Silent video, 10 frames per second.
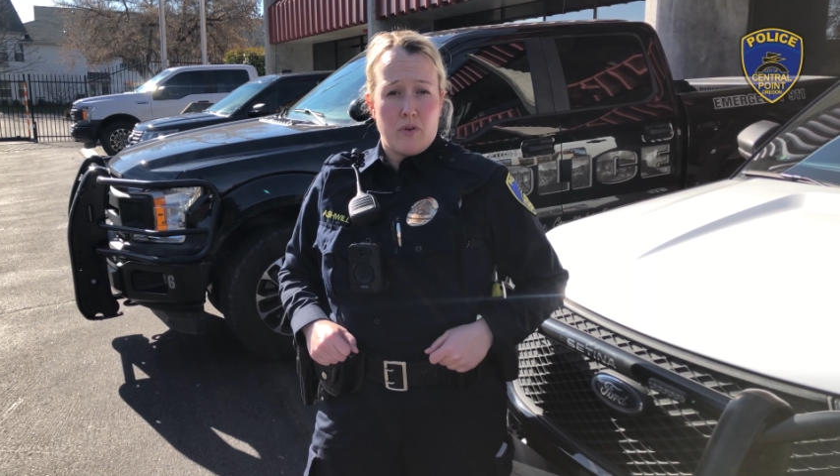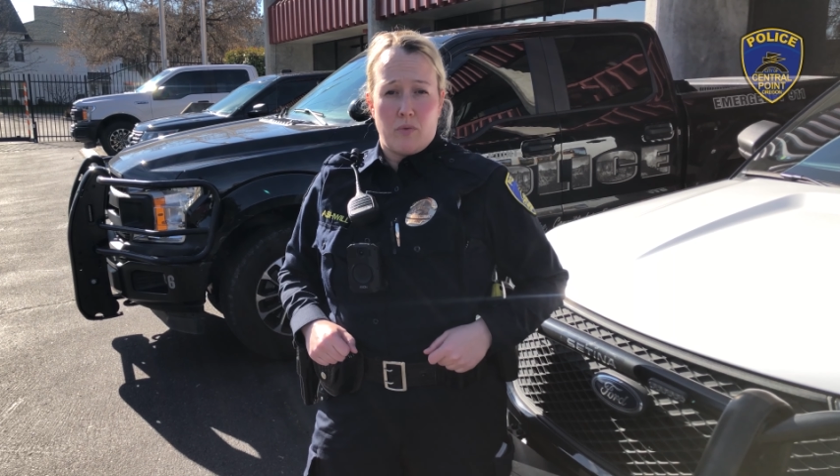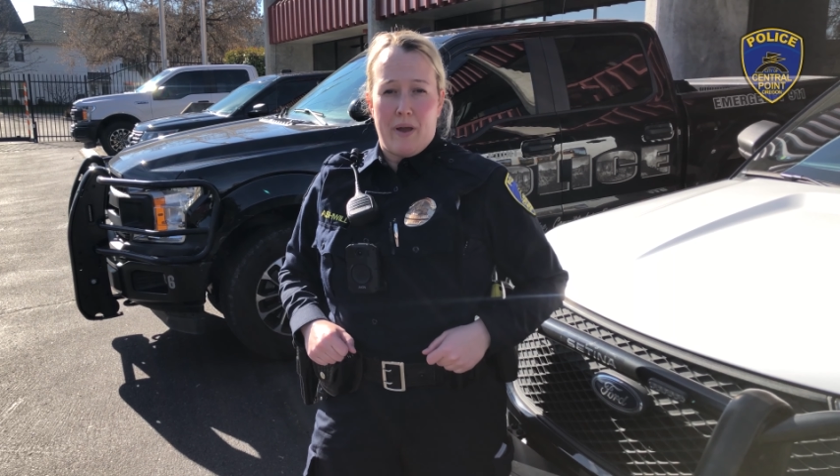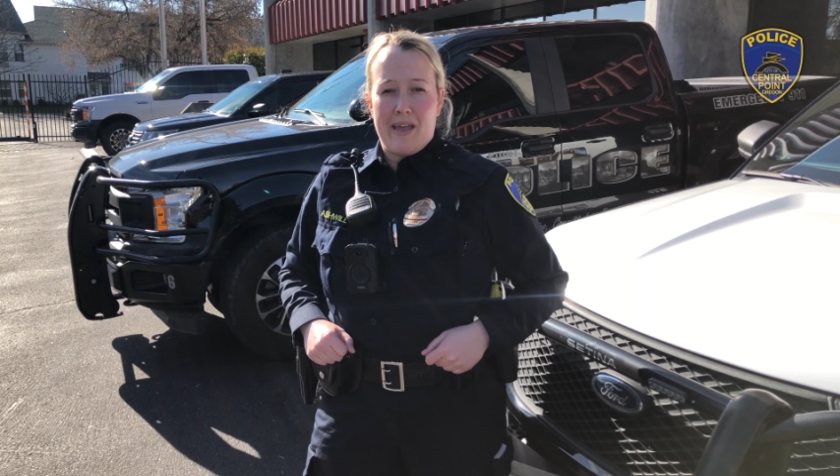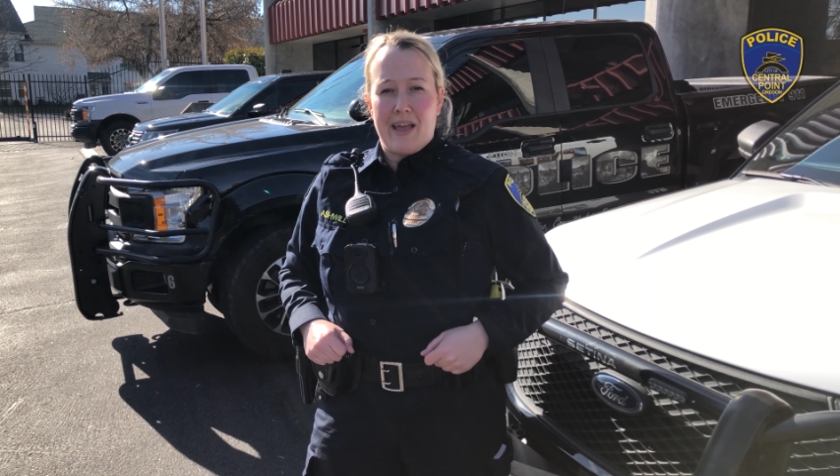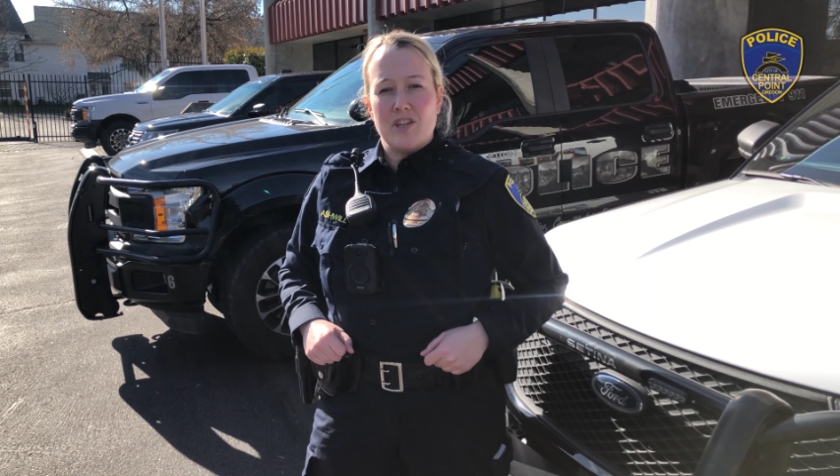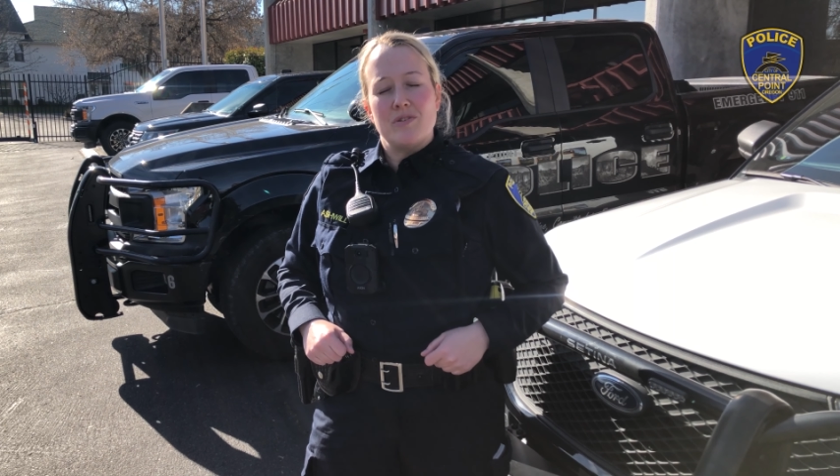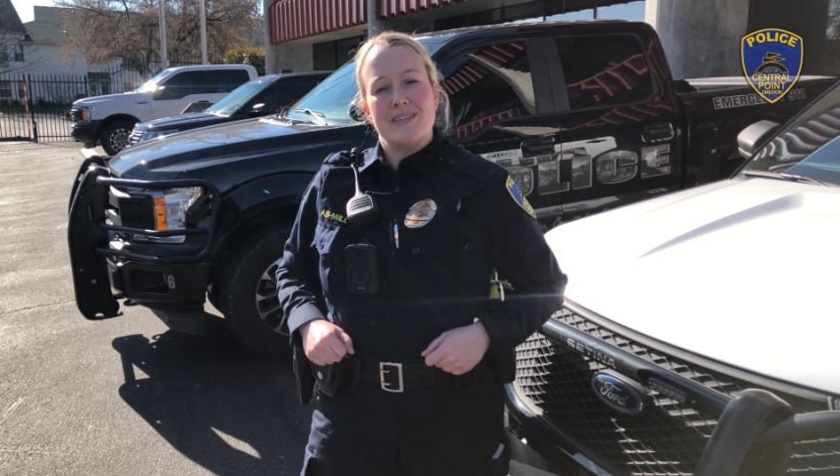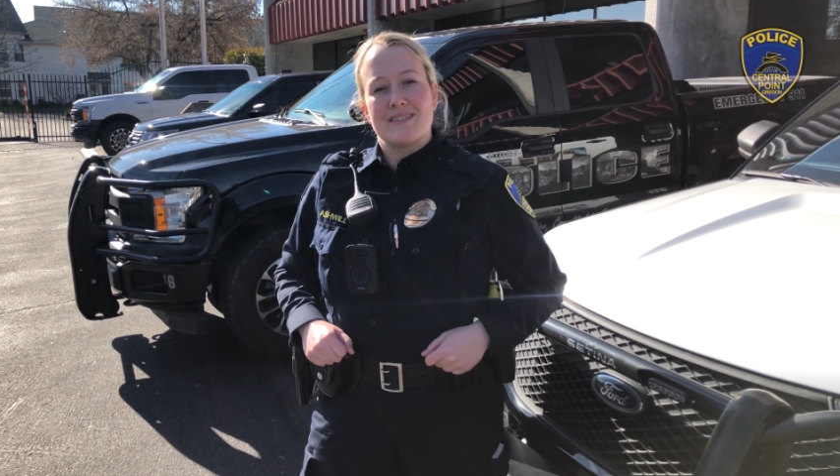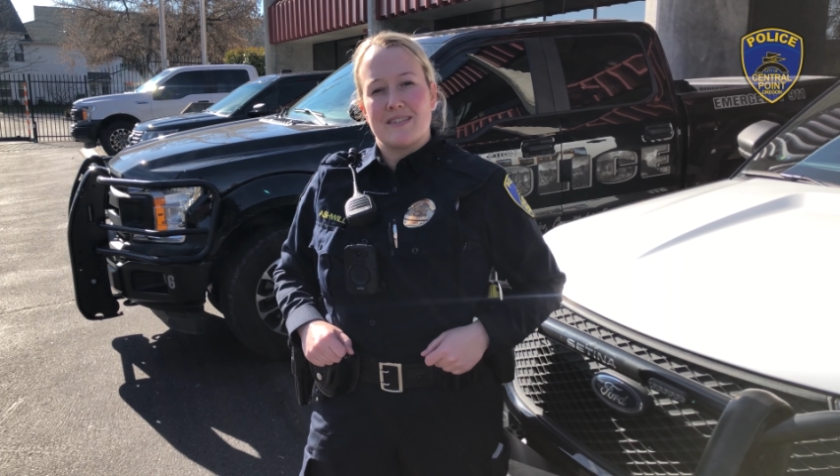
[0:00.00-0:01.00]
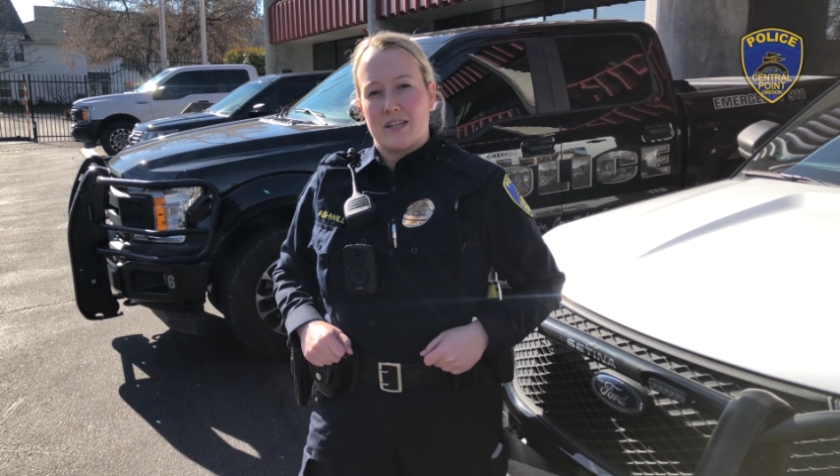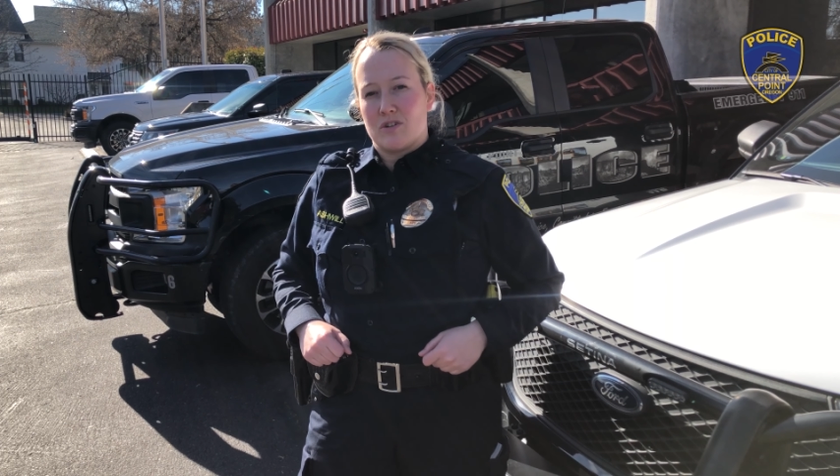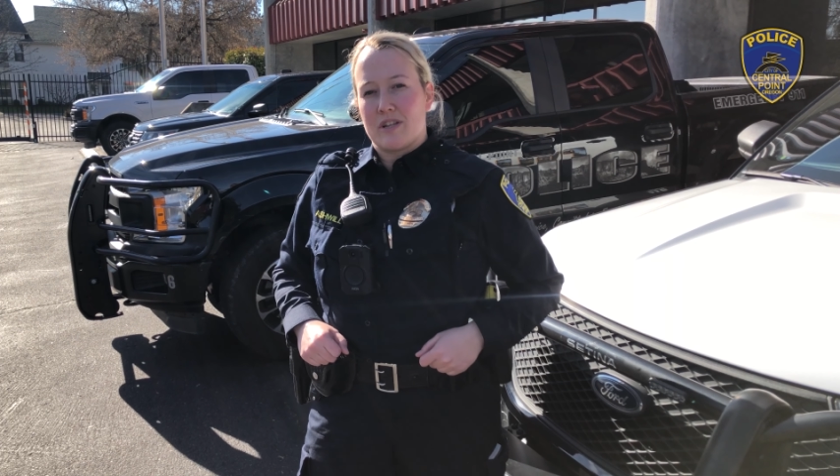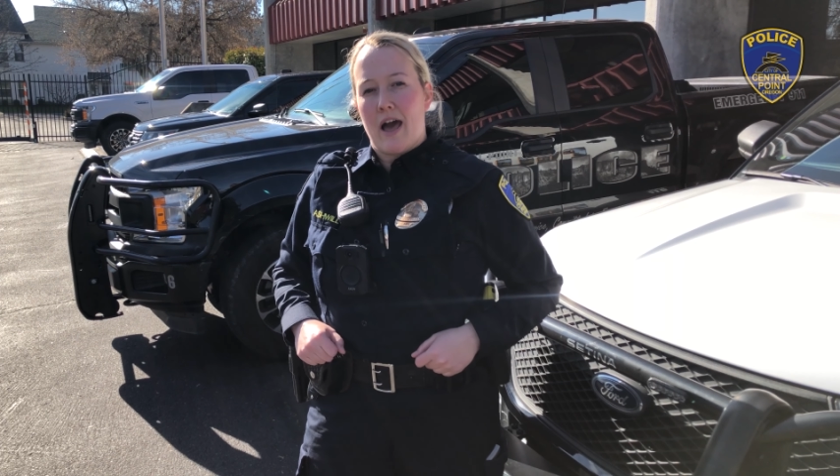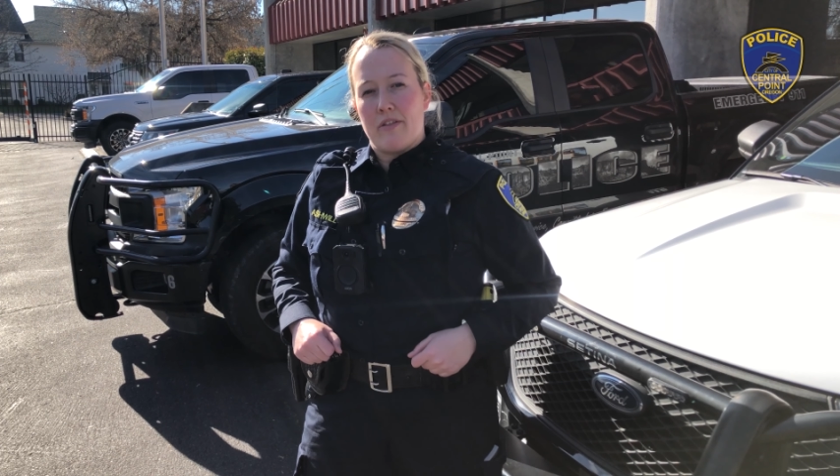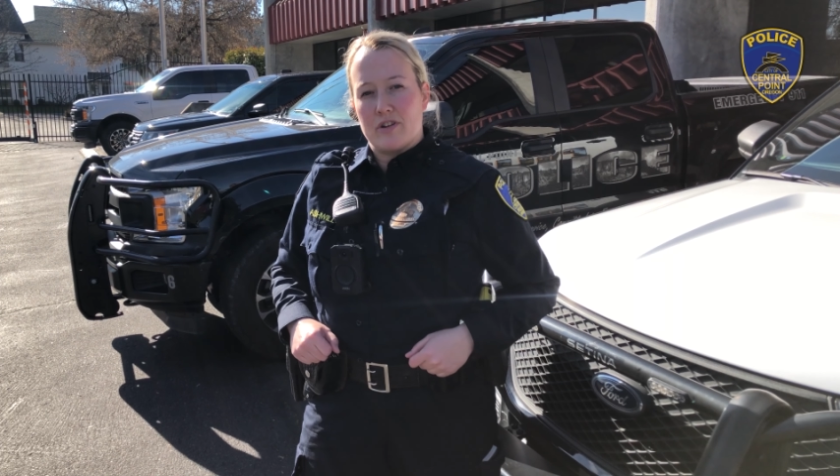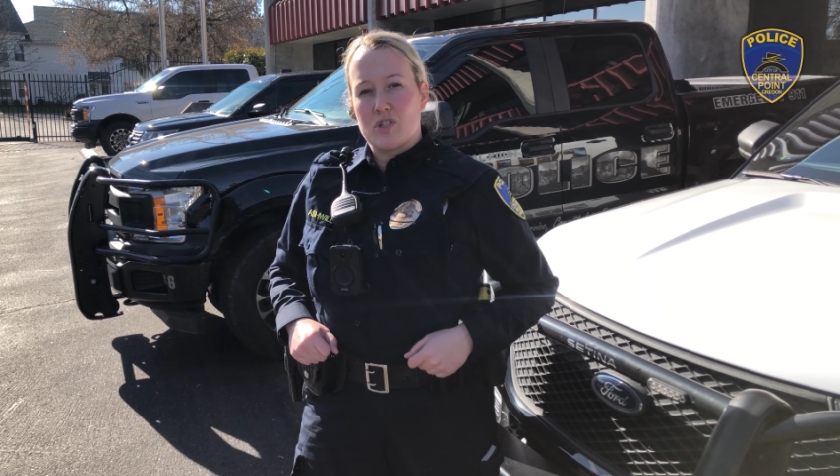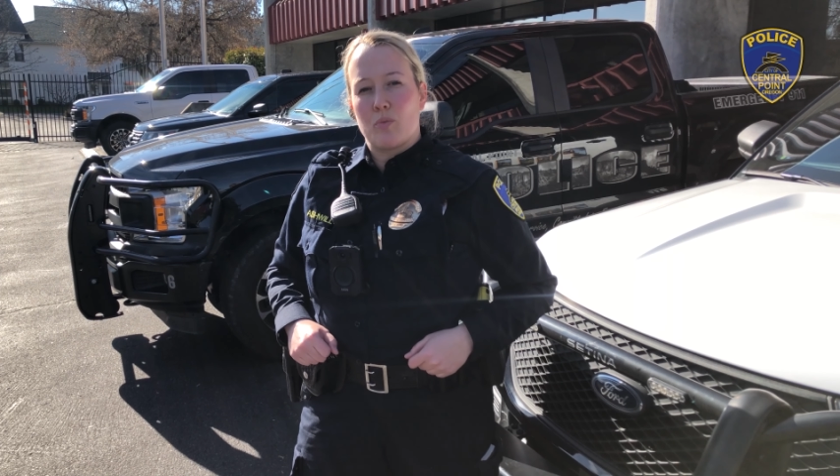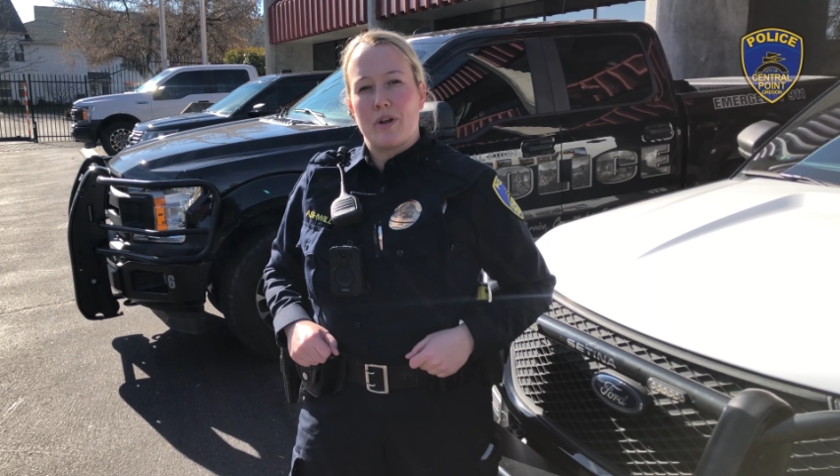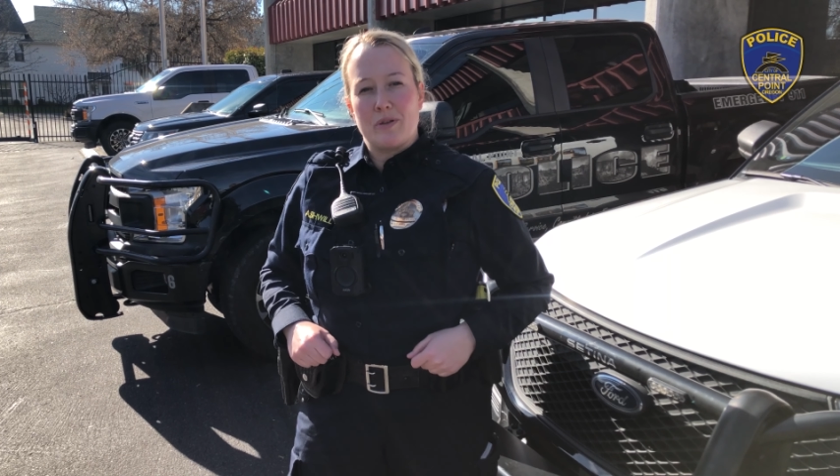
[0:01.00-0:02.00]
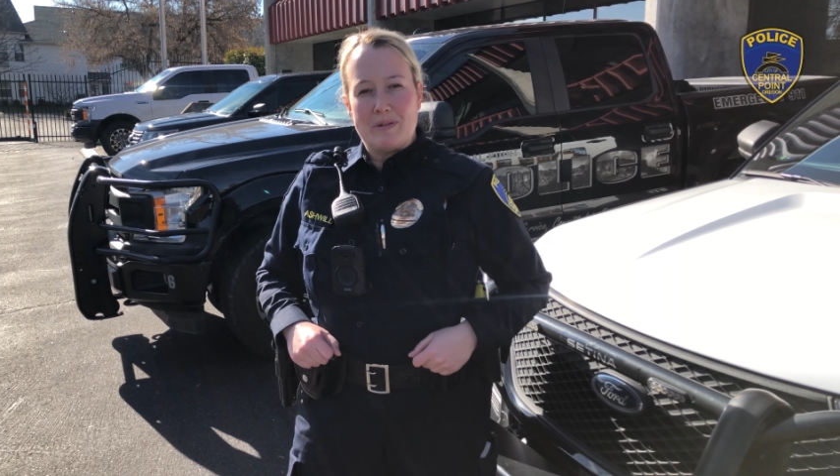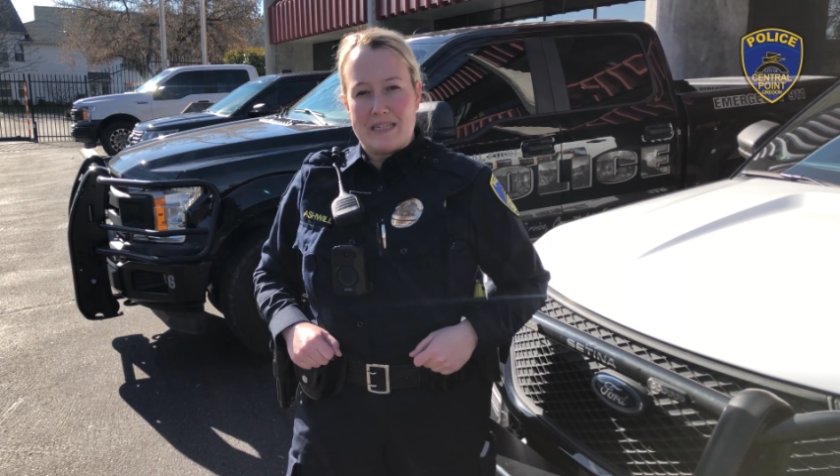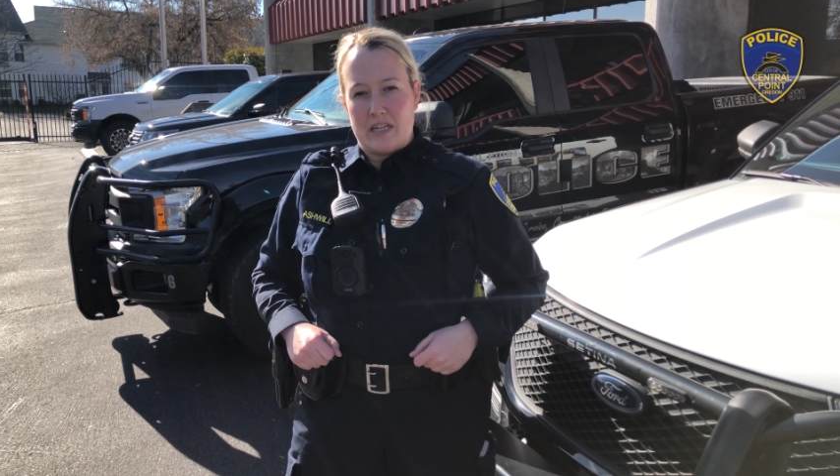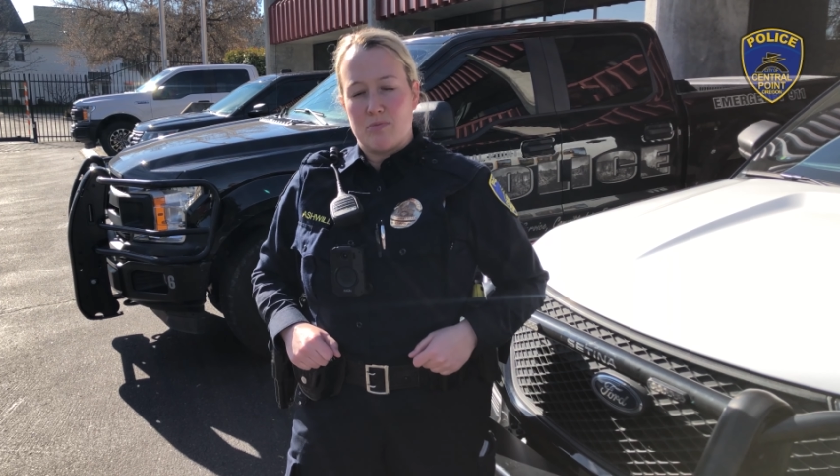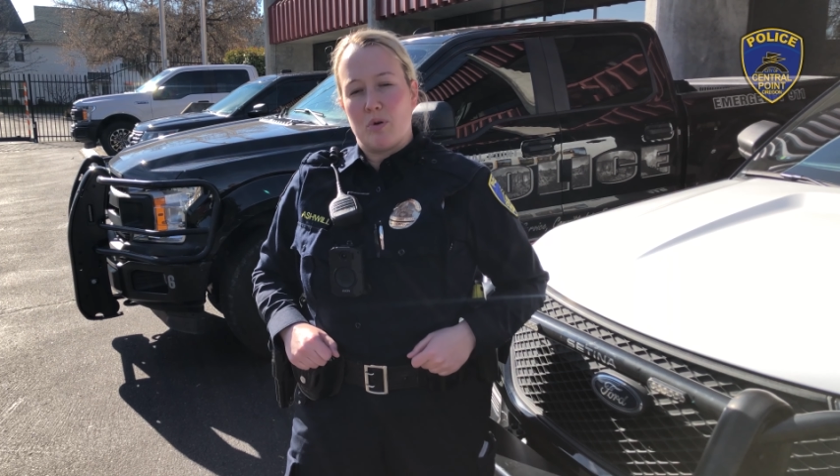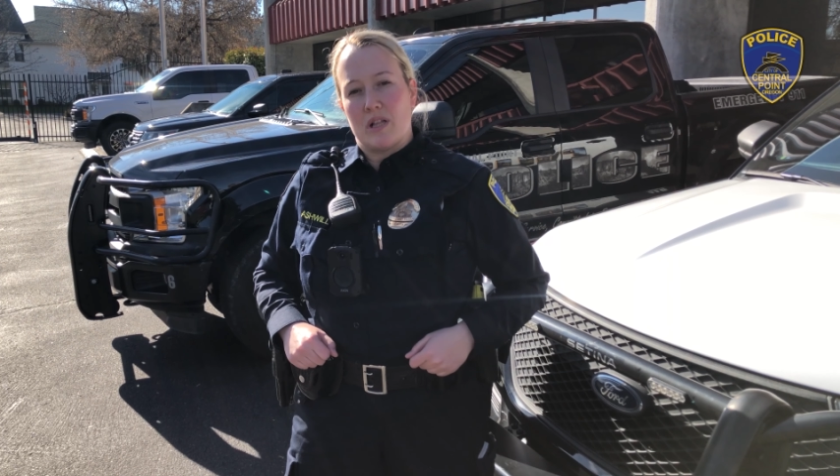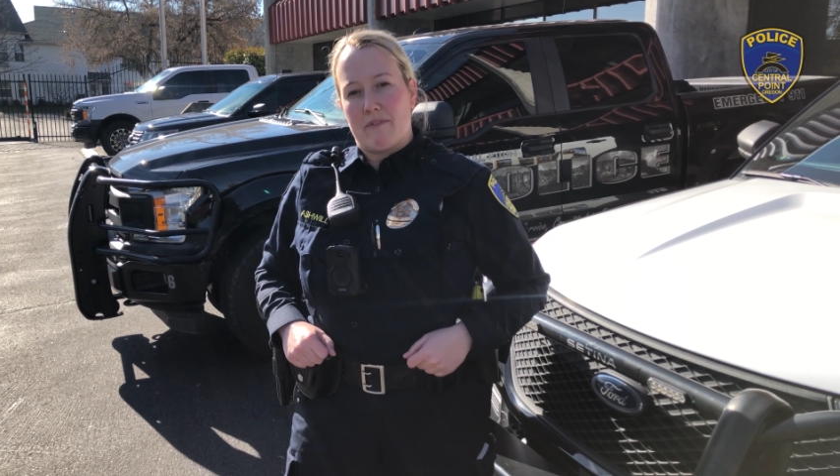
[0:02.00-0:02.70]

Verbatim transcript: roadway and you need to signal to others where you intend to pull